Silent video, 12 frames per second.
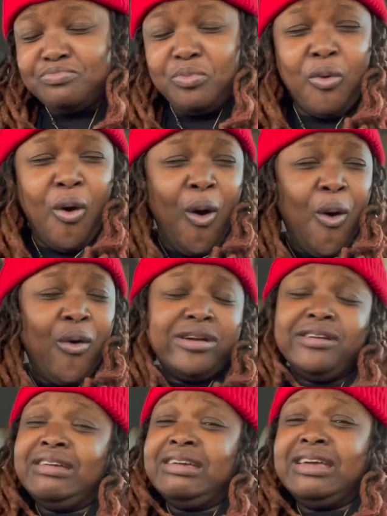Woo!
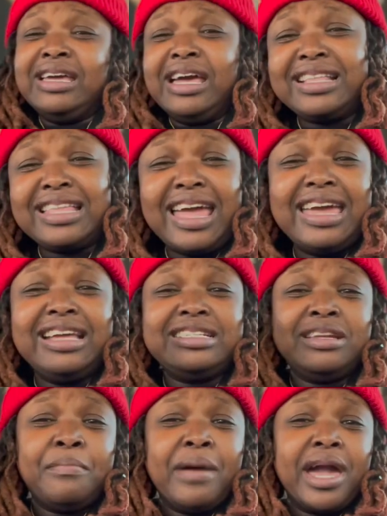That thing hit you
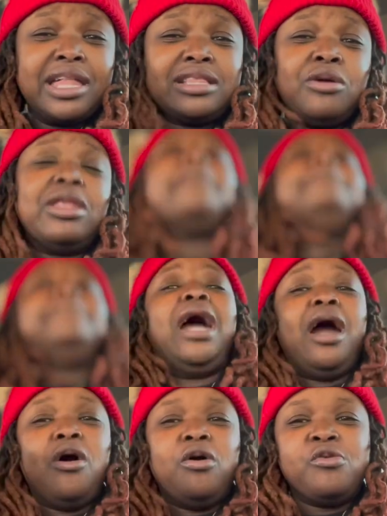in the back of the throat like,
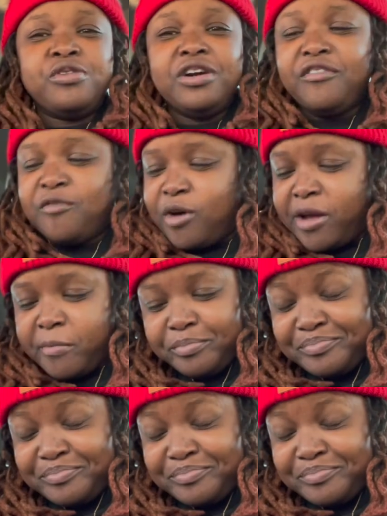ow, real quick.